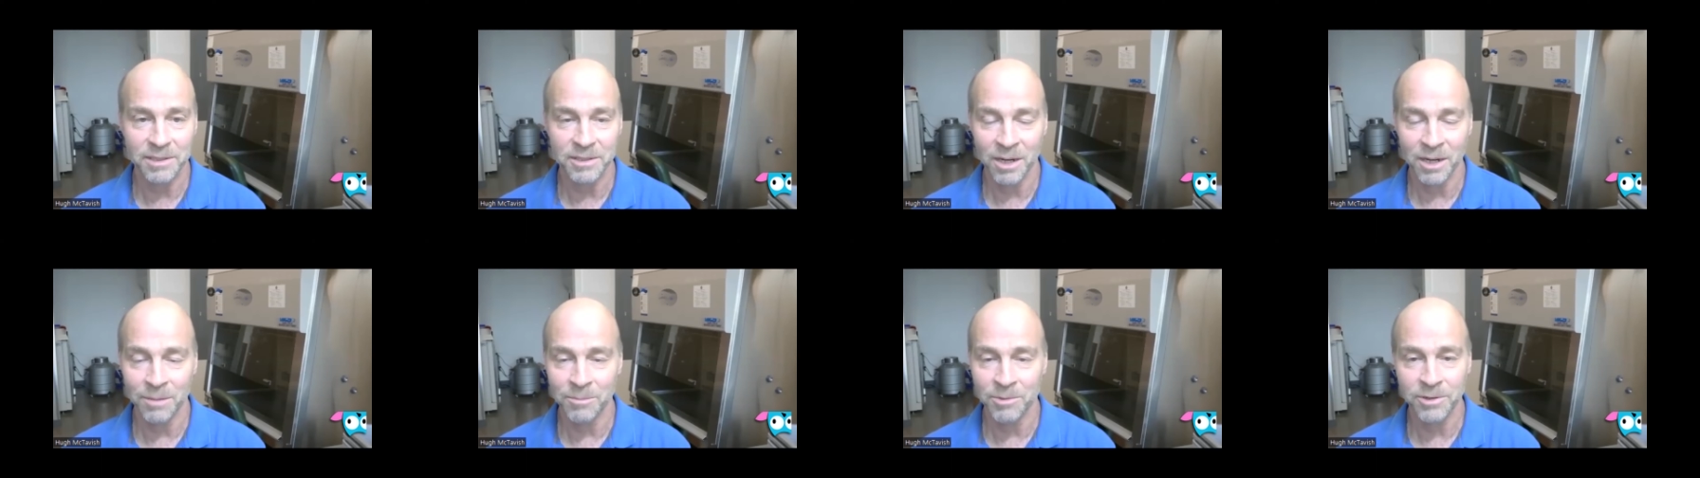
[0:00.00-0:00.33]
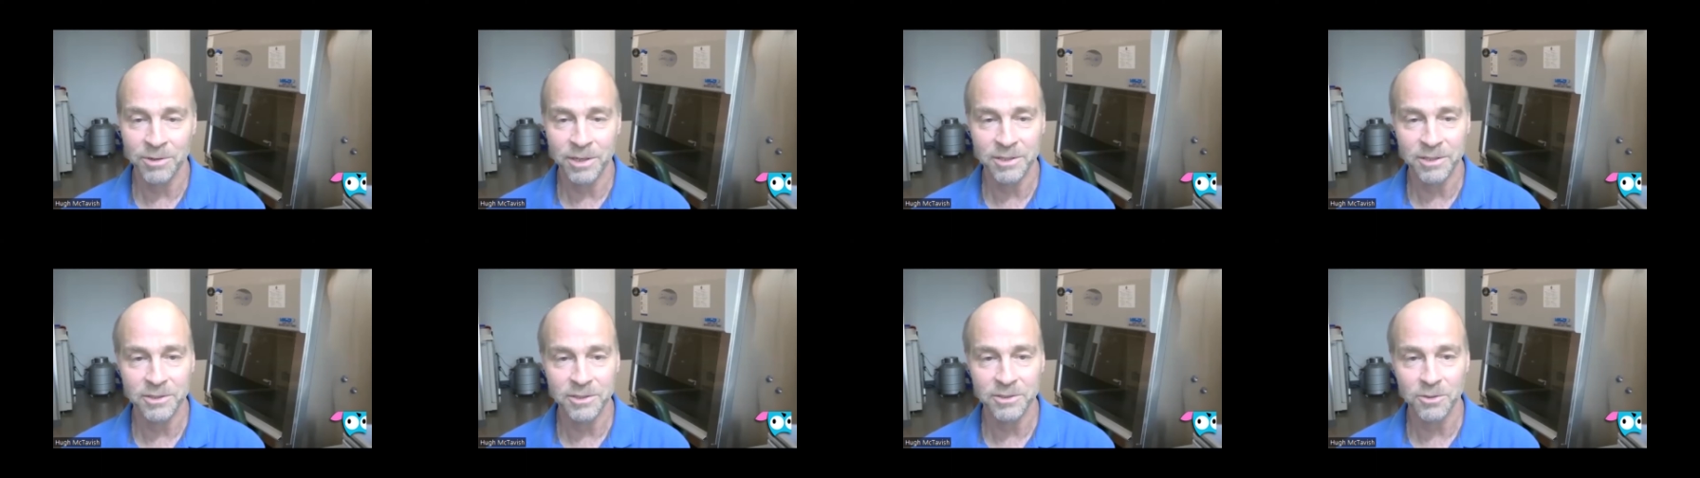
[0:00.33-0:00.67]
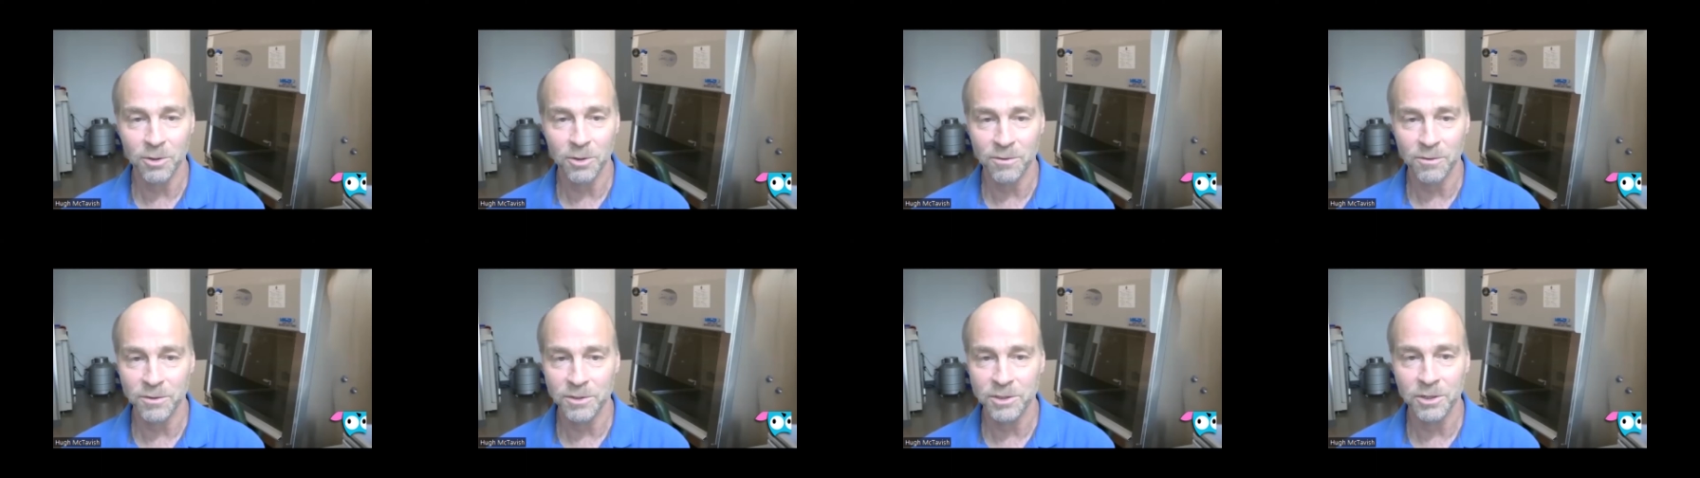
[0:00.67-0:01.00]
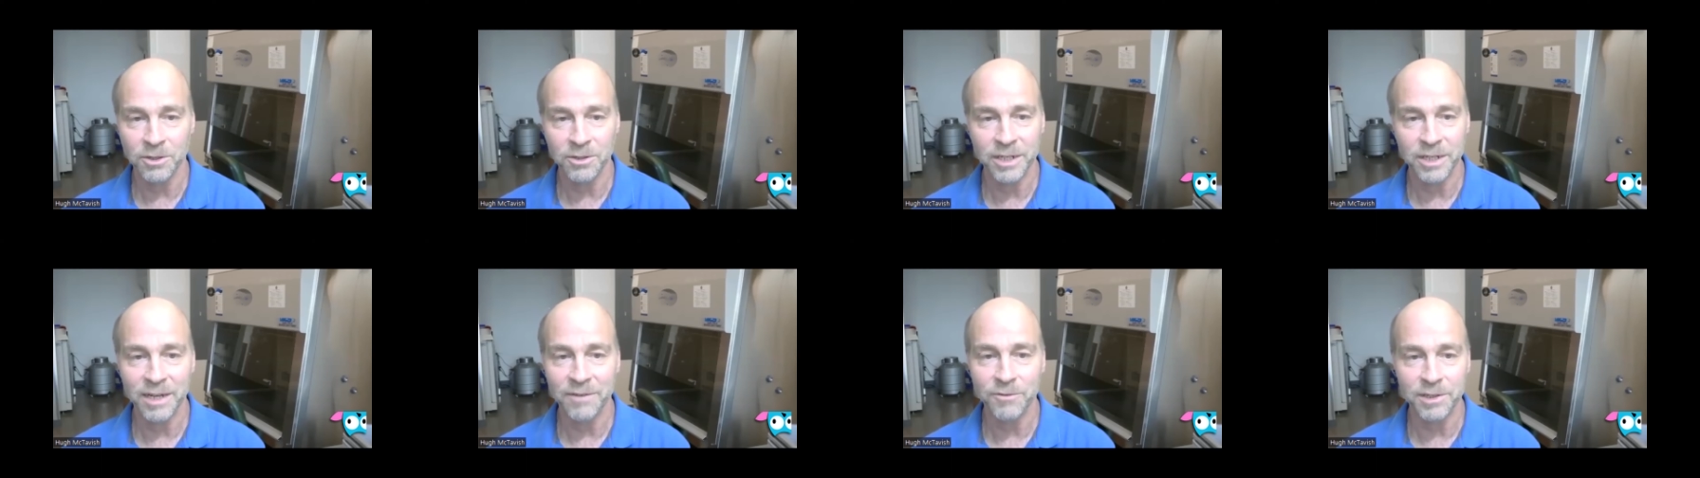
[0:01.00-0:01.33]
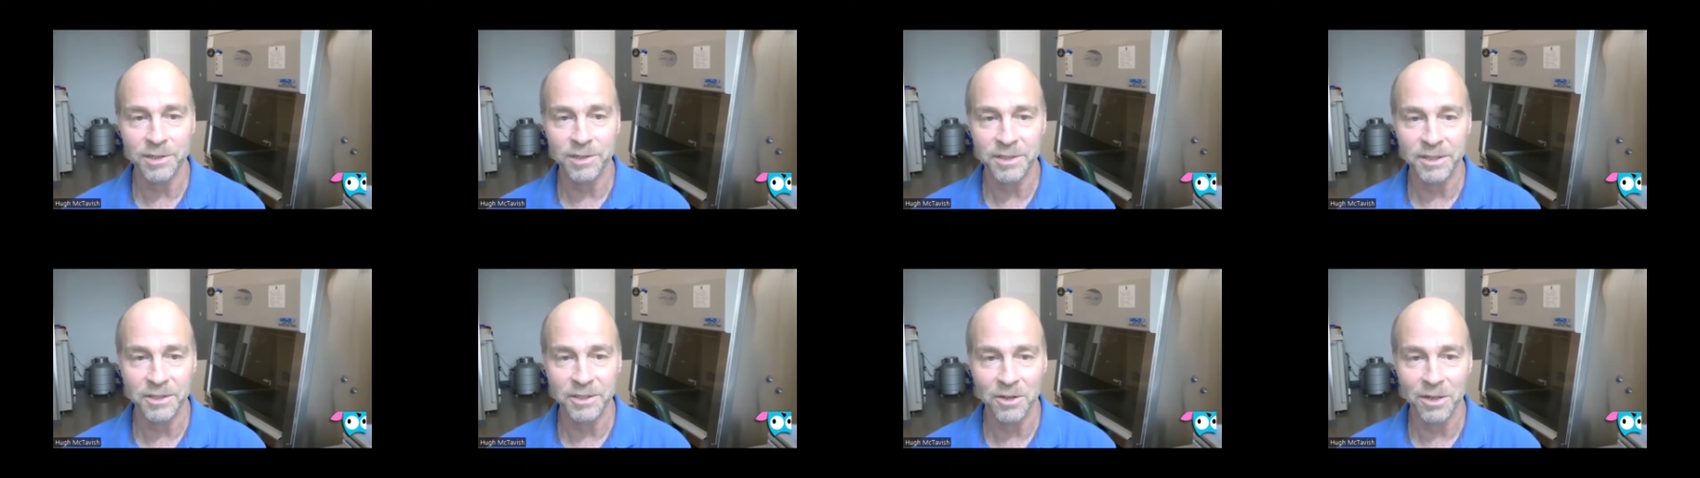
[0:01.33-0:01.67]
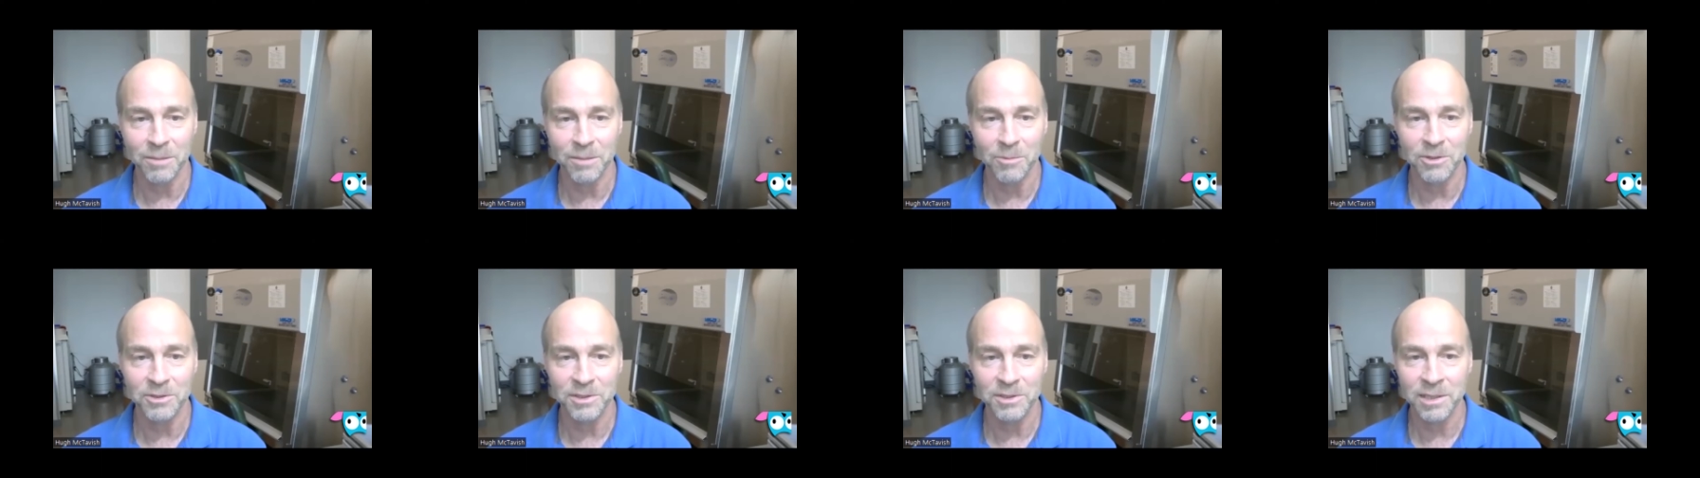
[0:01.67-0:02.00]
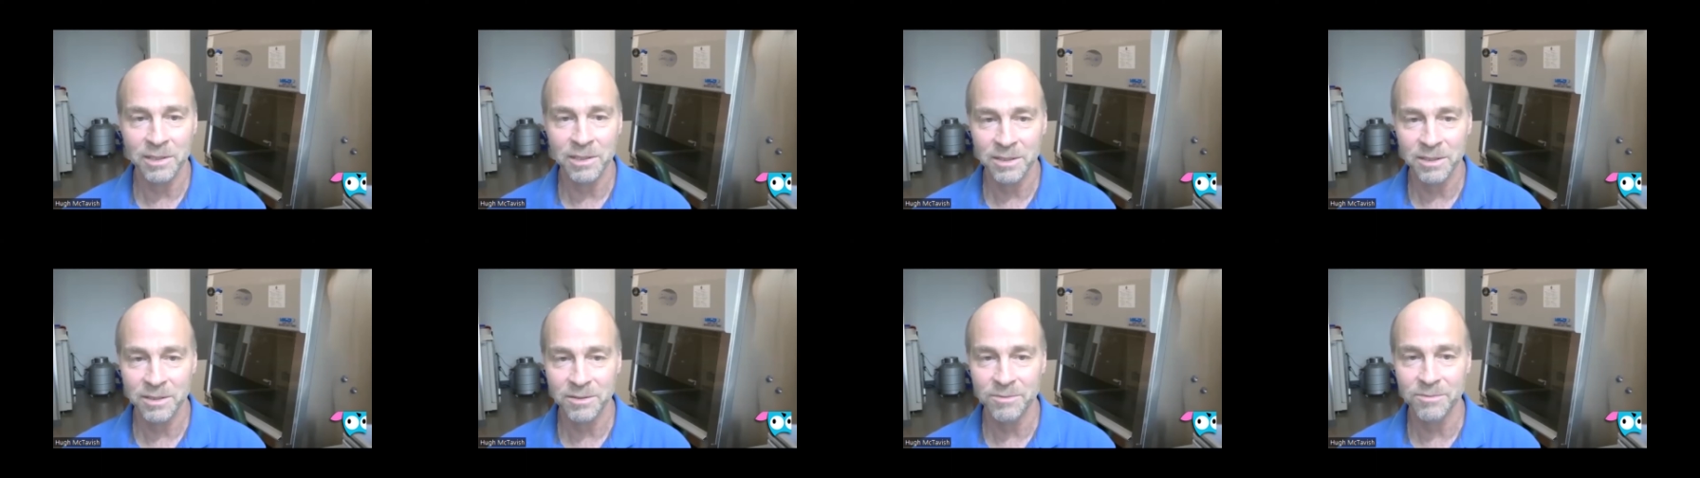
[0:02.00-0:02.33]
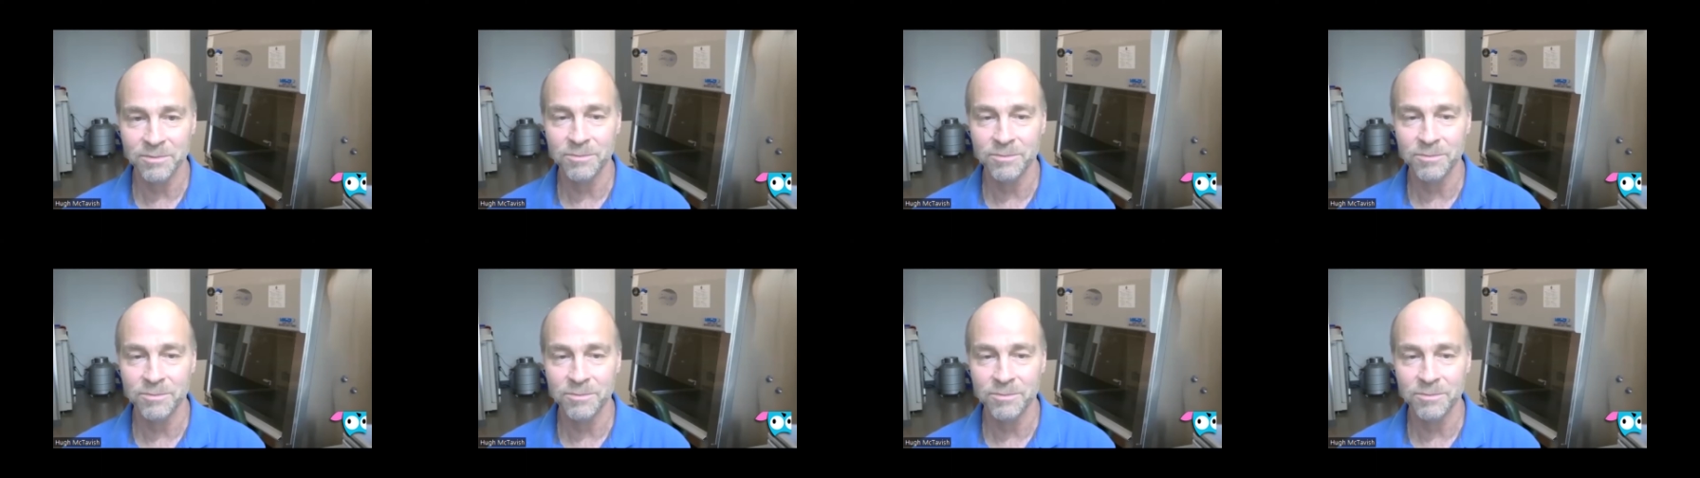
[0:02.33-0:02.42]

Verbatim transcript: The arbitrators overturn everything almost. Mm-hmm.